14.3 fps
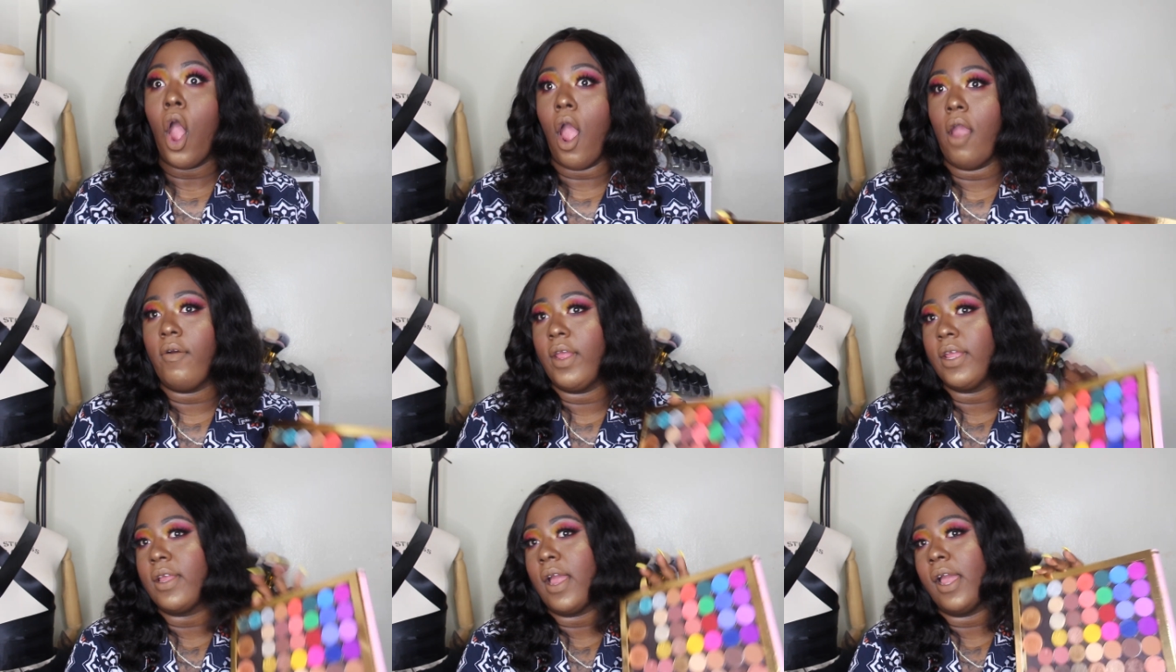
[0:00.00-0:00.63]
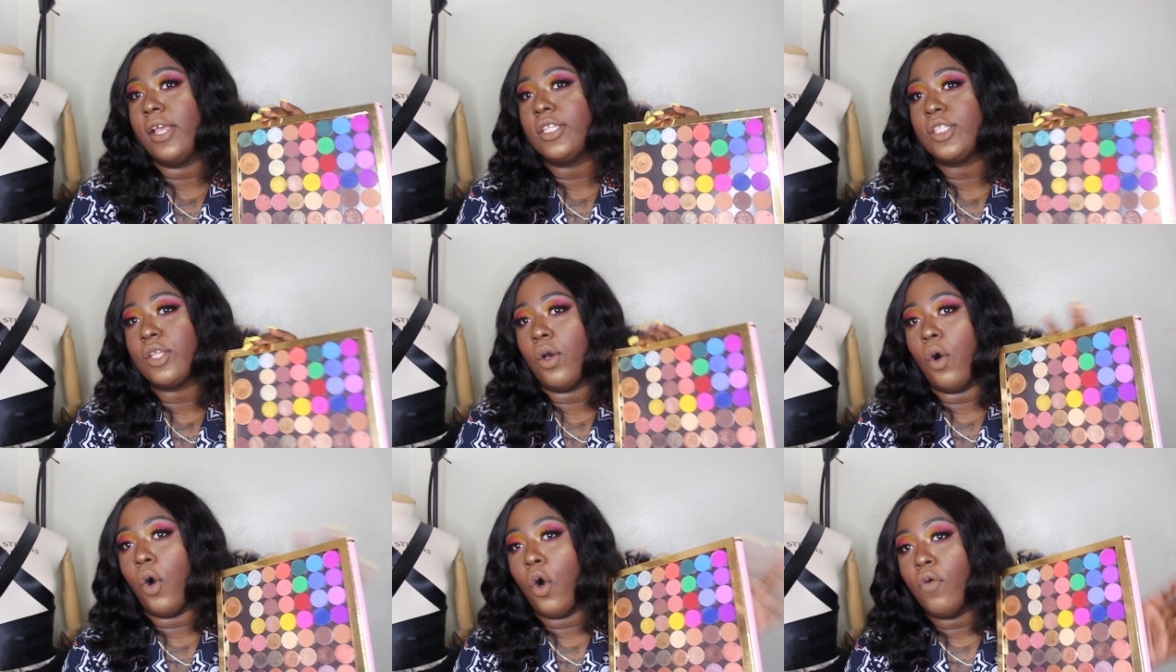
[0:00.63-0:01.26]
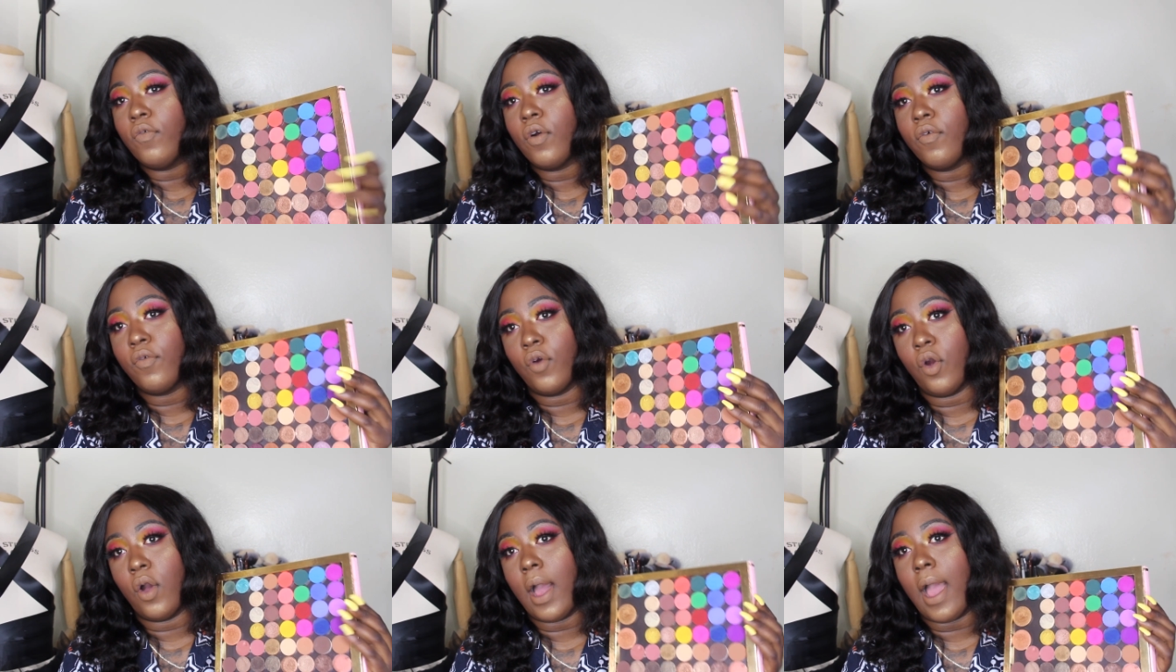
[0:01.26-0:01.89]
Alright guys, so
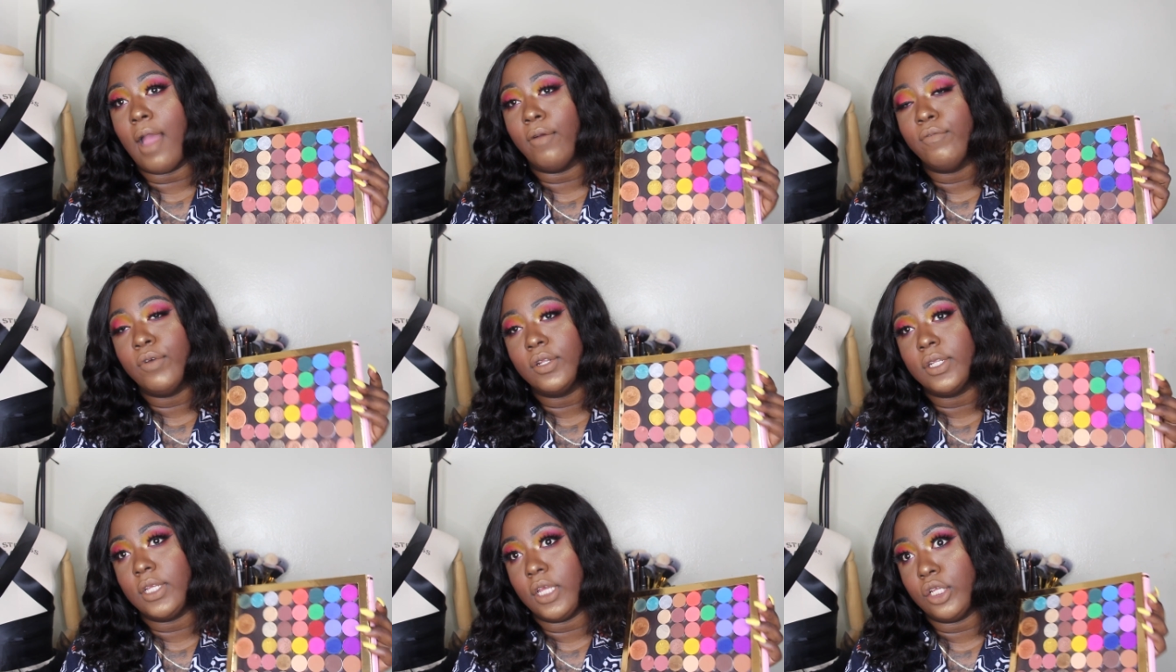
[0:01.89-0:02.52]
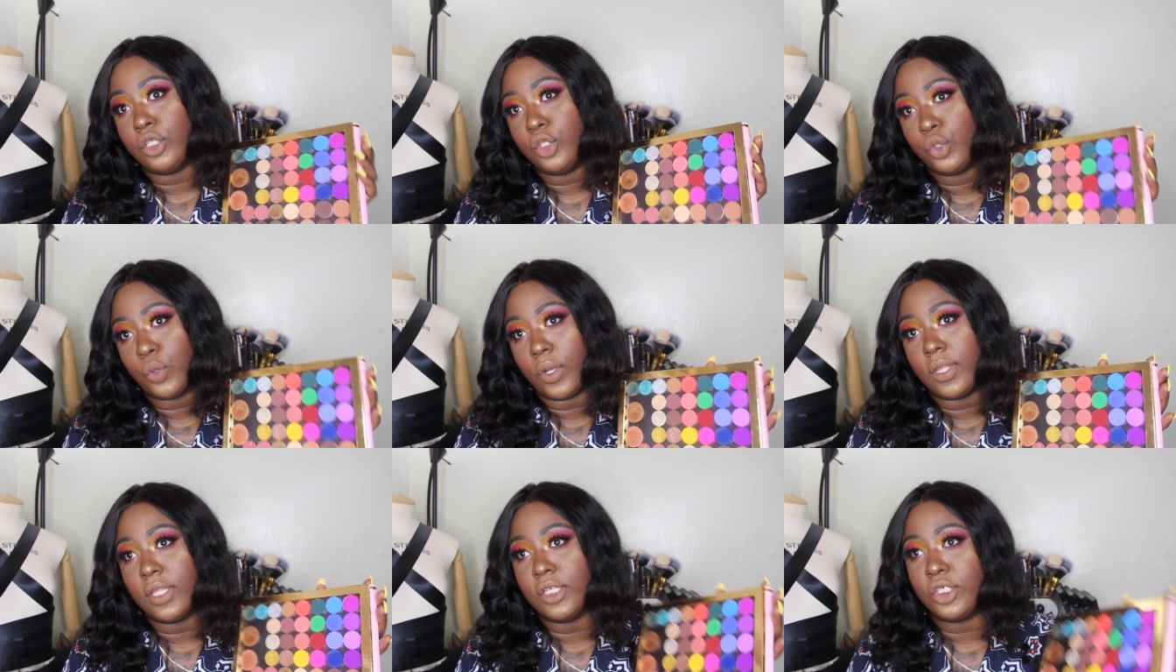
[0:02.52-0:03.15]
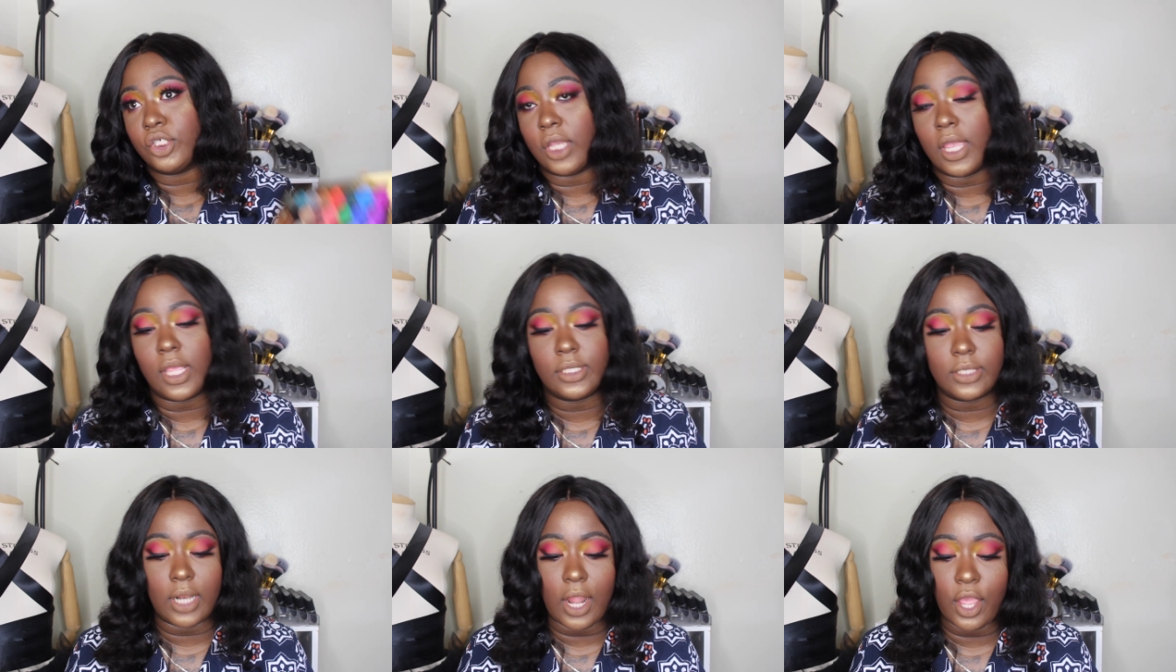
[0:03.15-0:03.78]
overall I really enjoyed the
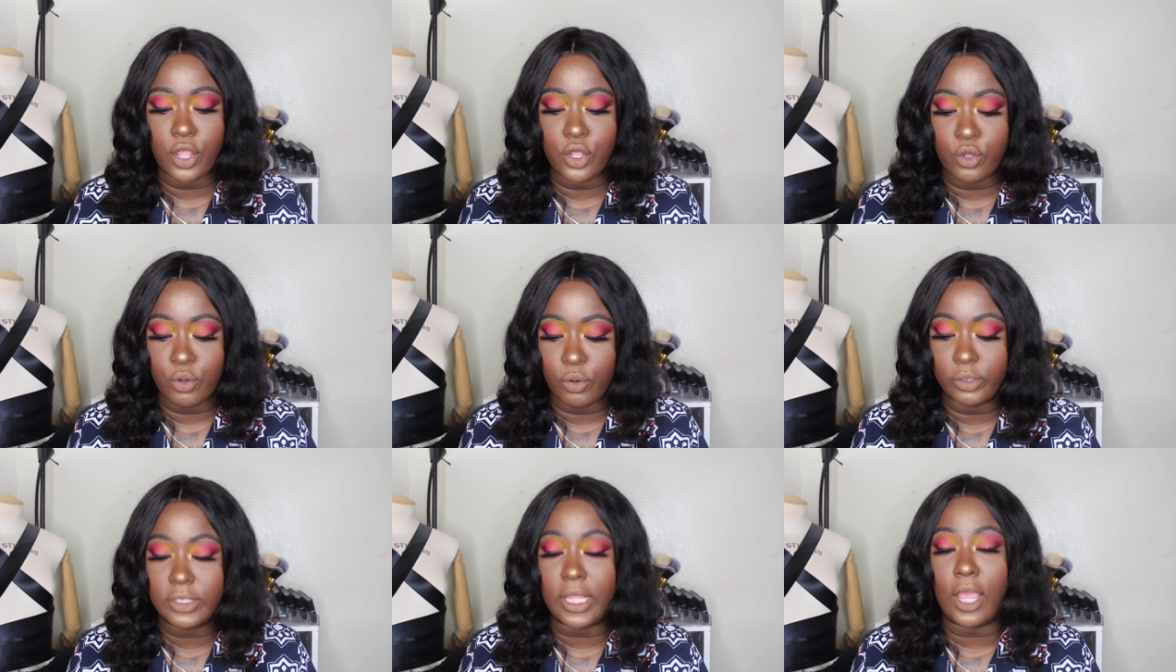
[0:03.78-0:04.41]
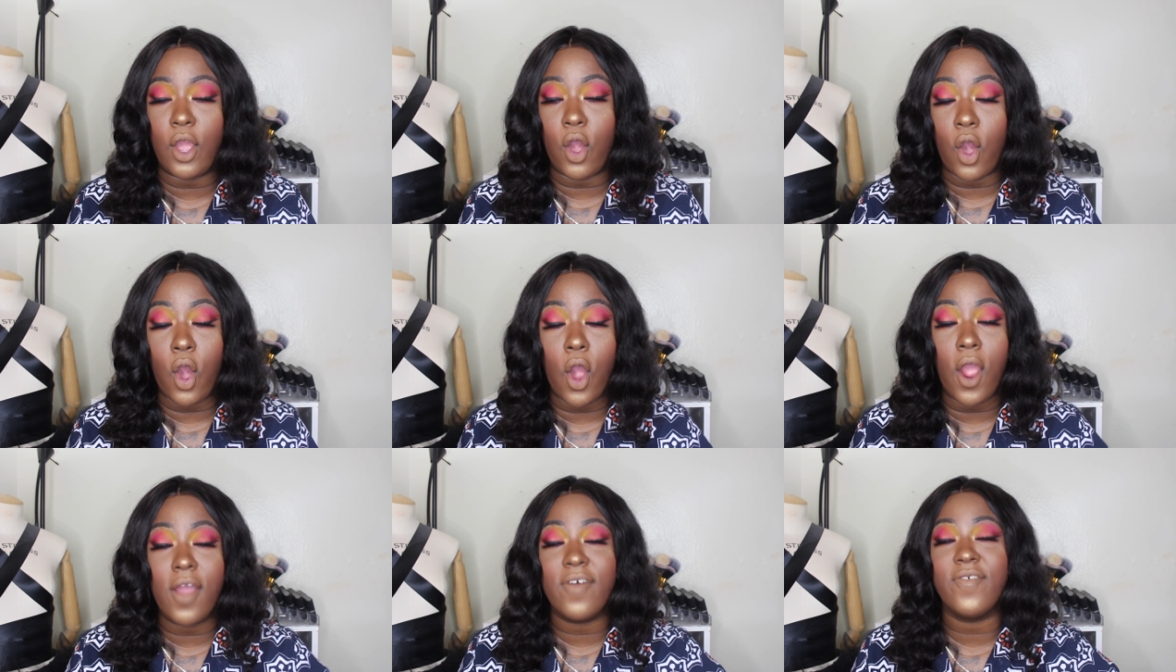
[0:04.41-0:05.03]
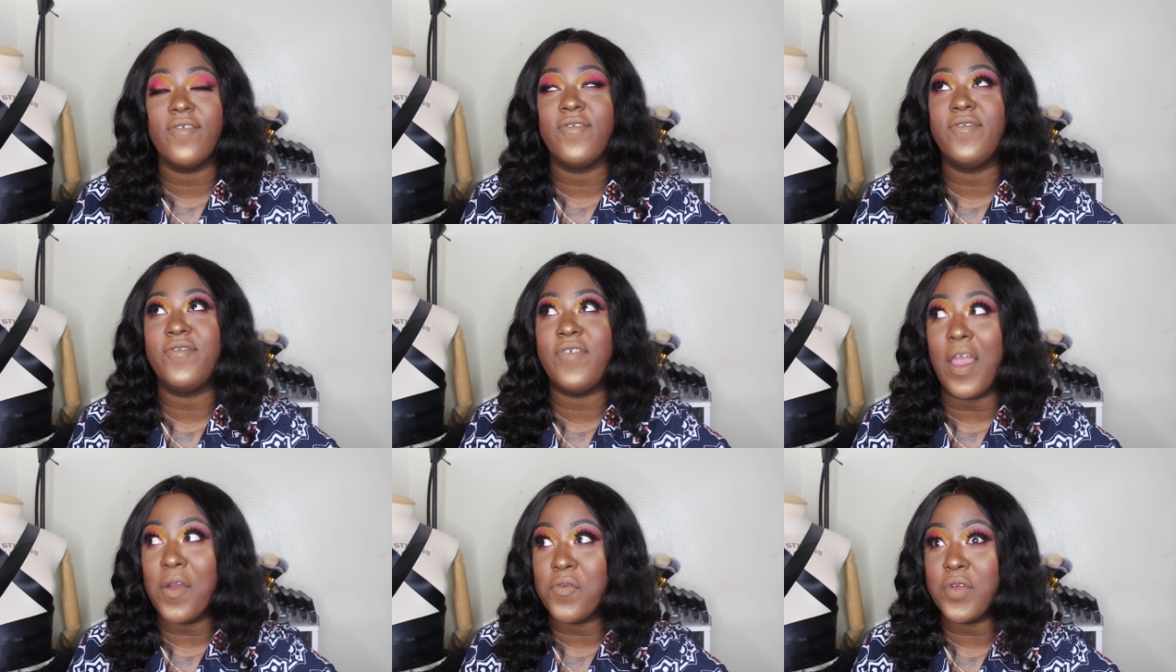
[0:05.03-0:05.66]
shades that I used. They are
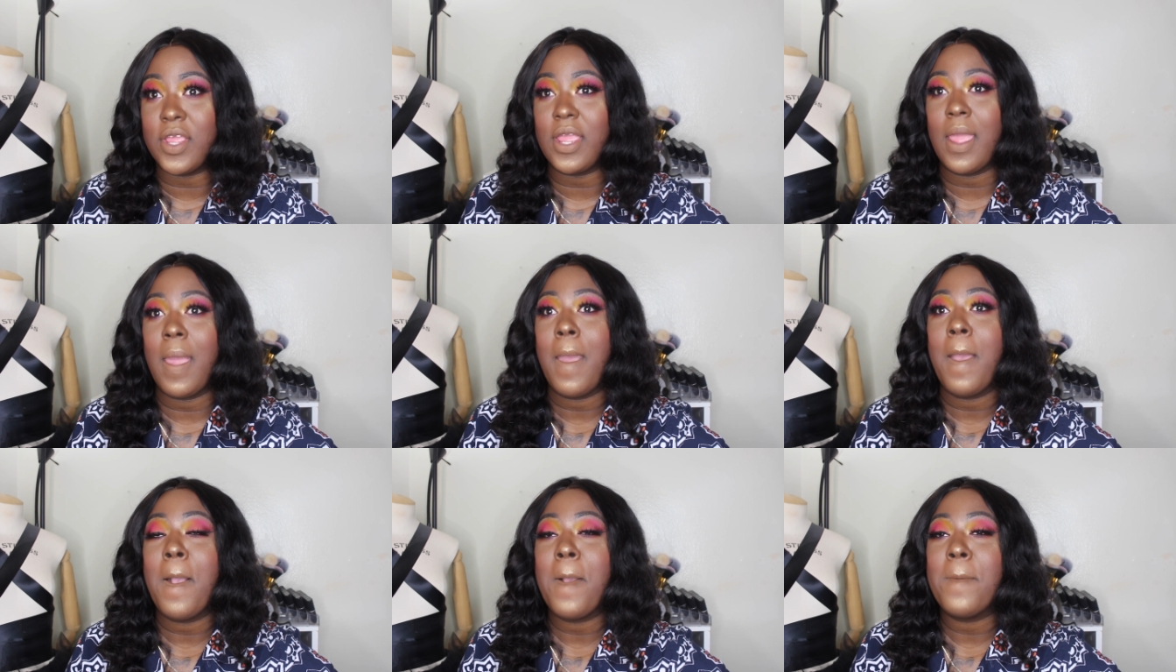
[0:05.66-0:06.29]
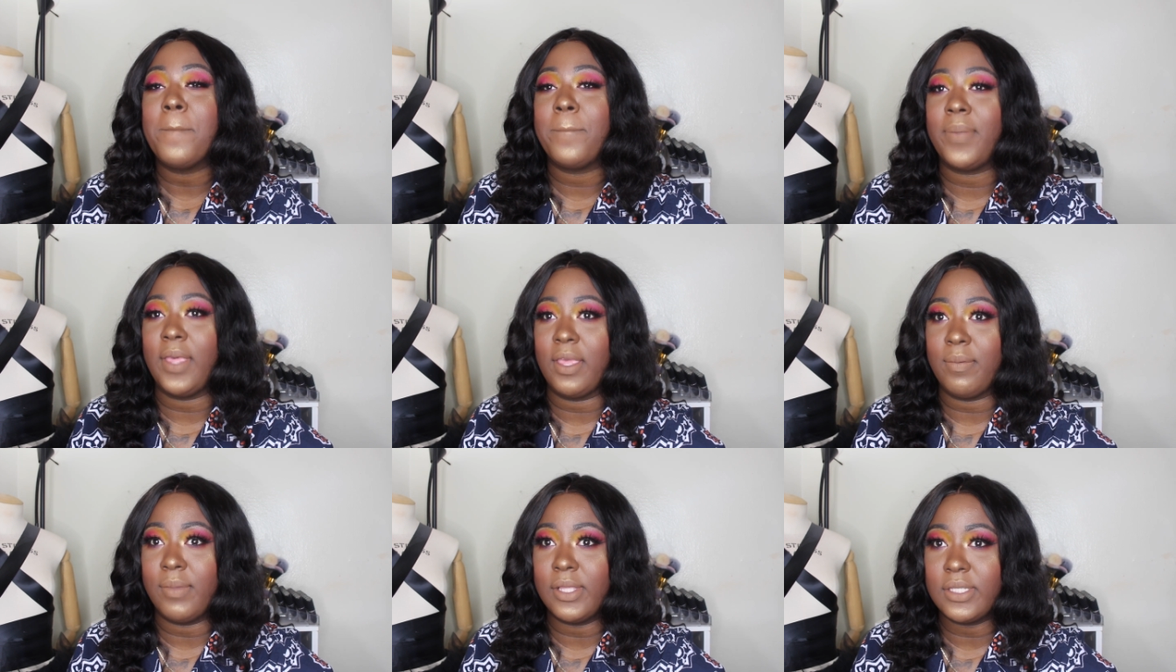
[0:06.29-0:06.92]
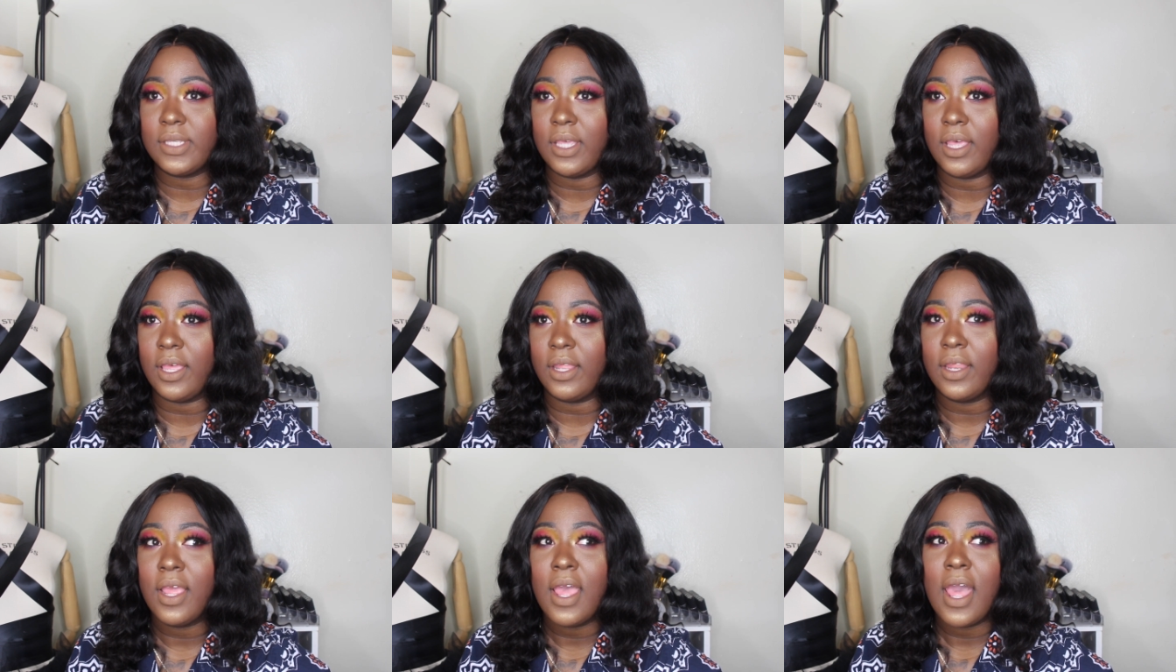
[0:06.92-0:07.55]
very, pigmented.